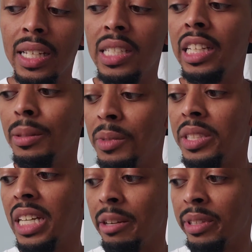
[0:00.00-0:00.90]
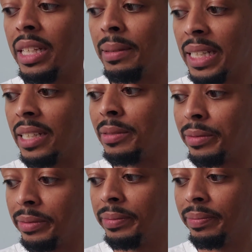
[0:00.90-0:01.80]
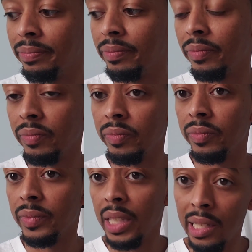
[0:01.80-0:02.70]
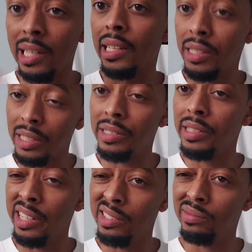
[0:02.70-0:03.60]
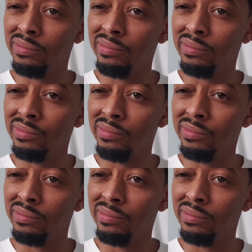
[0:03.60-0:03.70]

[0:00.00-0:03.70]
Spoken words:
to see him one time in my life. And I got to see him.